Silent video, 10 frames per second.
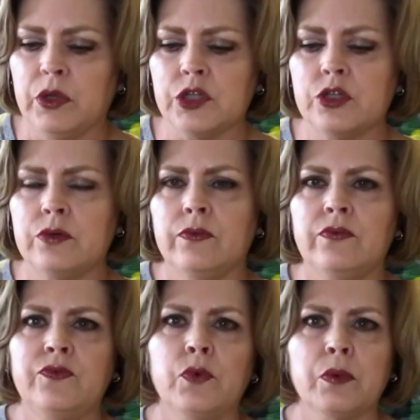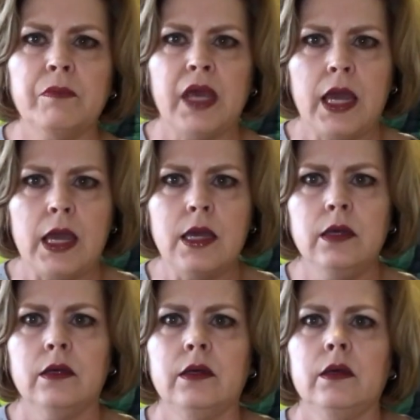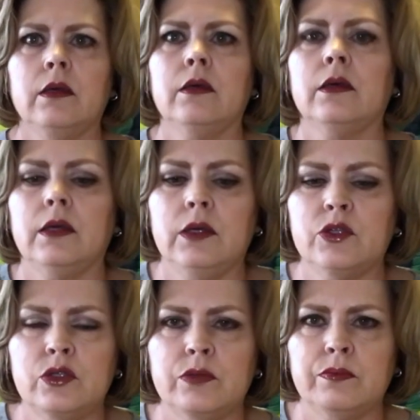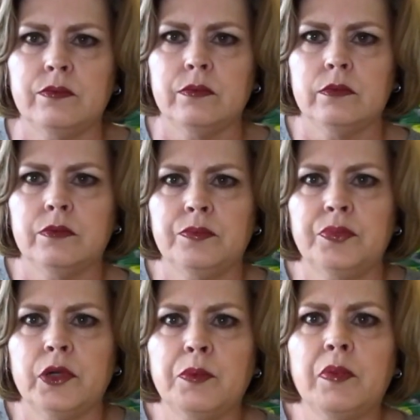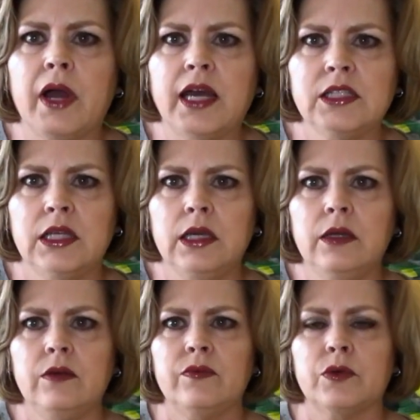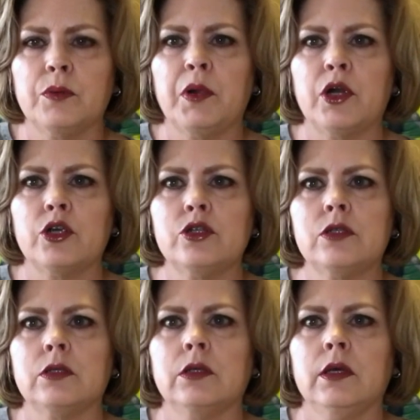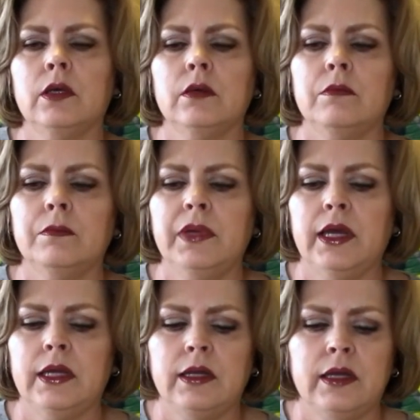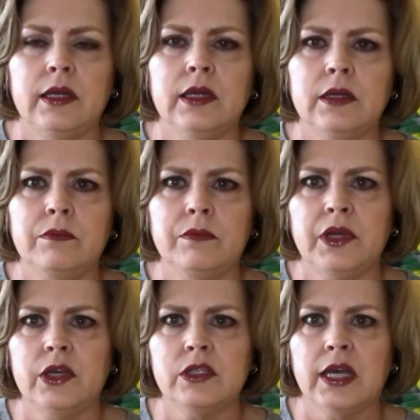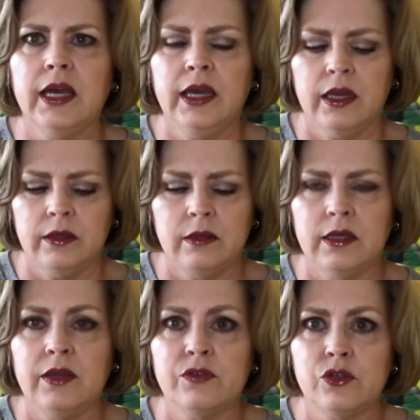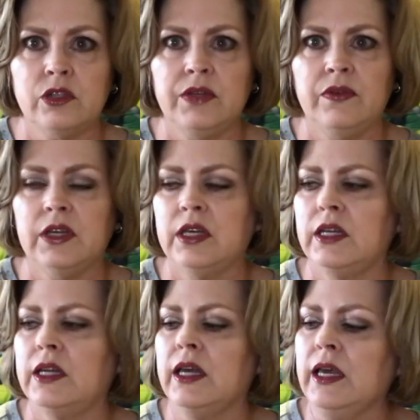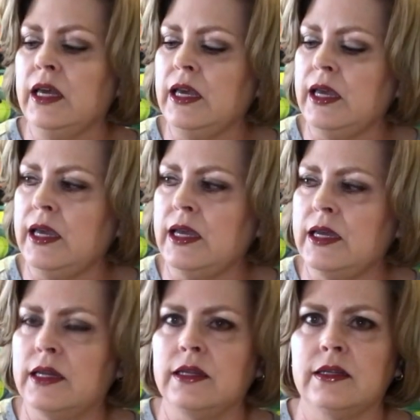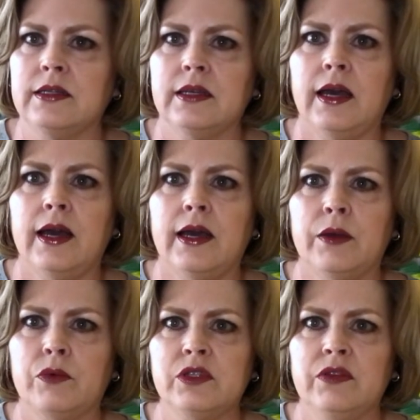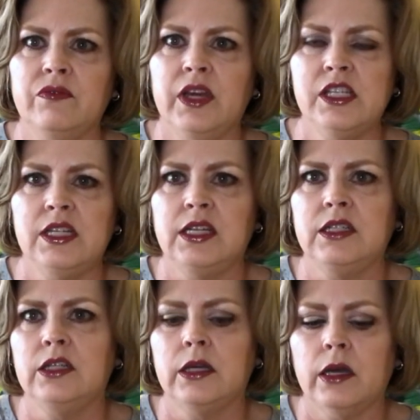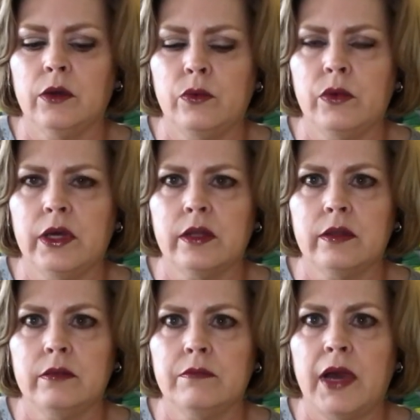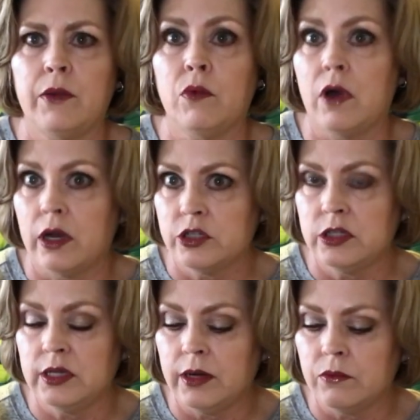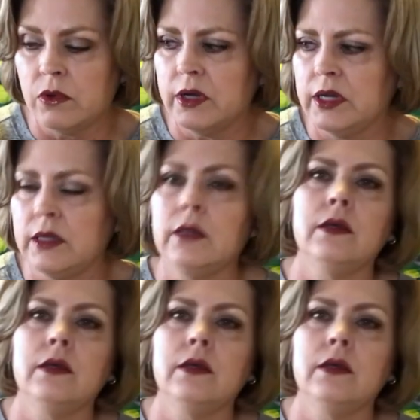which for me is pretty pricey for a purse. But again, because I had the gift certificate and I was investing to go with my watch that I wanted,